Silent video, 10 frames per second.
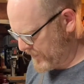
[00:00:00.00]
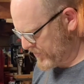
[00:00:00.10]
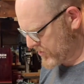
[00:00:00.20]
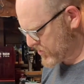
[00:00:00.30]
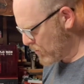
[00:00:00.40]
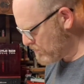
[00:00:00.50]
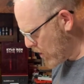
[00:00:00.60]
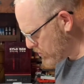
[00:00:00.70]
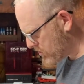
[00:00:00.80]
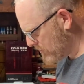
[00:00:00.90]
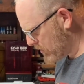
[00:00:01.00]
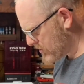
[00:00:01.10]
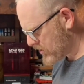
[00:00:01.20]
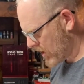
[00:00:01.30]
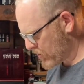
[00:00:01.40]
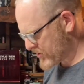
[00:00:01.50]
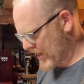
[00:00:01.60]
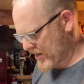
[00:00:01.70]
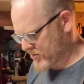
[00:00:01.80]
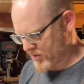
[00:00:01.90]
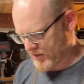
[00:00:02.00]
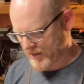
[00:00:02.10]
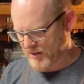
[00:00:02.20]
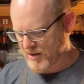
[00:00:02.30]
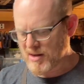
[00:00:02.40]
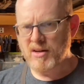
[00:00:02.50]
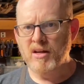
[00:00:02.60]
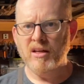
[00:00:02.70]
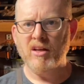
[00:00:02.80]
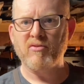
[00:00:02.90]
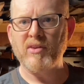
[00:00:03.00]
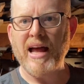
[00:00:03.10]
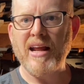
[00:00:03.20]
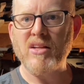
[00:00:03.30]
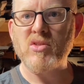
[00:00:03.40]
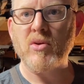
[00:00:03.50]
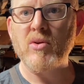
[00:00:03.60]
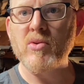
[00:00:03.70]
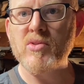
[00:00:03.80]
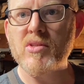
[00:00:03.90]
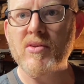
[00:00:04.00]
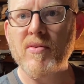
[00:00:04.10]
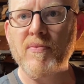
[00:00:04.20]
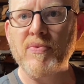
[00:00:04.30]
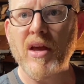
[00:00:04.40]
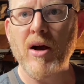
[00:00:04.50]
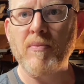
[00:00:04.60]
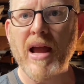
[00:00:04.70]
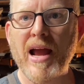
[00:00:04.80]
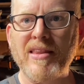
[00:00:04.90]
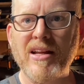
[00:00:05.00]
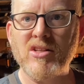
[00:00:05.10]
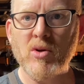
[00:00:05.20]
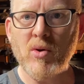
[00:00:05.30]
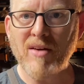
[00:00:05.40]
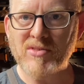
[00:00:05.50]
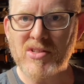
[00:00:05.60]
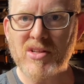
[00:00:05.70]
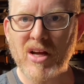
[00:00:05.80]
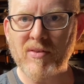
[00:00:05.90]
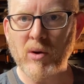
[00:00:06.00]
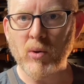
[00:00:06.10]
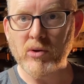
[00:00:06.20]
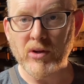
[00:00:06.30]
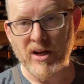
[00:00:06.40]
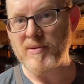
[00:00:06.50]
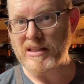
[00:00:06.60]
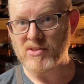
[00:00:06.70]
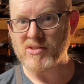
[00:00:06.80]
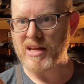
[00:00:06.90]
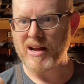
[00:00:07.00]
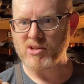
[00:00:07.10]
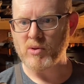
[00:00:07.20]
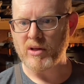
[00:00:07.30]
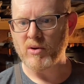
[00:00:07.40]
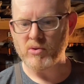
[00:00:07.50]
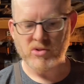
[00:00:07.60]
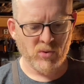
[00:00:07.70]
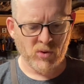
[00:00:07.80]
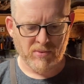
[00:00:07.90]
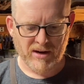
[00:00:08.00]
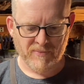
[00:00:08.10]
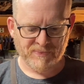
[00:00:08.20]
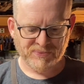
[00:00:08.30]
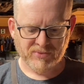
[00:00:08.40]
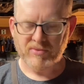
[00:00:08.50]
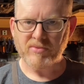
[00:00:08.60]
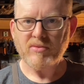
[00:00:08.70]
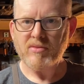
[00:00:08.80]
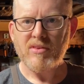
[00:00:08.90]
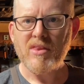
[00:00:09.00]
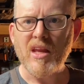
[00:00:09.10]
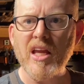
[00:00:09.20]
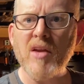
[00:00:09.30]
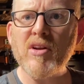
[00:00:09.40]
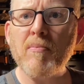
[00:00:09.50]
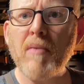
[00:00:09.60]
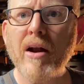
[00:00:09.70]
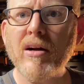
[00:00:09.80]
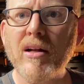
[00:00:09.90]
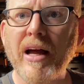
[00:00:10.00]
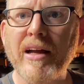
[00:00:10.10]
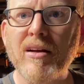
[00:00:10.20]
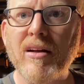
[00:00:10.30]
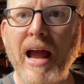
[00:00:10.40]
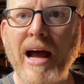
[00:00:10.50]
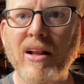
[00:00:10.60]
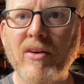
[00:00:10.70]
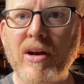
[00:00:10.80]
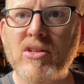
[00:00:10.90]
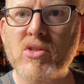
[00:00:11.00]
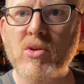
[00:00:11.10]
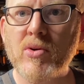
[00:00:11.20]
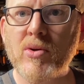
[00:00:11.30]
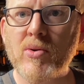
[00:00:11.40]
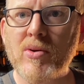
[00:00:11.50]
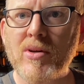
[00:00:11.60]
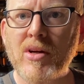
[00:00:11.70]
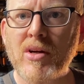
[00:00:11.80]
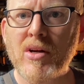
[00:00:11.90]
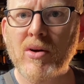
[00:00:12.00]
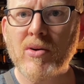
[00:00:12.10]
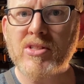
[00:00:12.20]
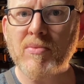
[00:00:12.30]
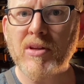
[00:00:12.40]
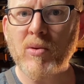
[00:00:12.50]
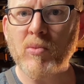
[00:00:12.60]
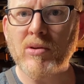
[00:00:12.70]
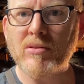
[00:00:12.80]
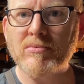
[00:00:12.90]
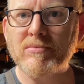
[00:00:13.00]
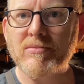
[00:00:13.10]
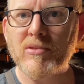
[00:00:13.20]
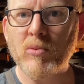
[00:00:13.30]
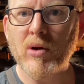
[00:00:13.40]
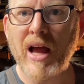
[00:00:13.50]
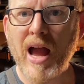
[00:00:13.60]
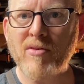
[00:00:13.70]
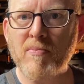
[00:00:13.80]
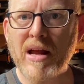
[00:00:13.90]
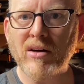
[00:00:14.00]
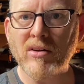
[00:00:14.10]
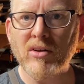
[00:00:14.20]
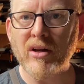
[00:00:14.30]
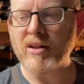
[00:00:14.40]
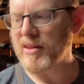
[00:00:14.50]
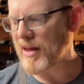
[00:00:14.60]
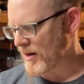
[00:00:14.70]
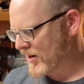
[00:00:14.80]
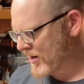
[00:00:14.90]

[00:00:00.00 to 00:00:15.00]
So most of what Star Wars has are like, you know, flathead screws, and they do have just kind of an old look. I mean, this is actually an old screw, but even a modern like Allen wrench screw or something will have a better look than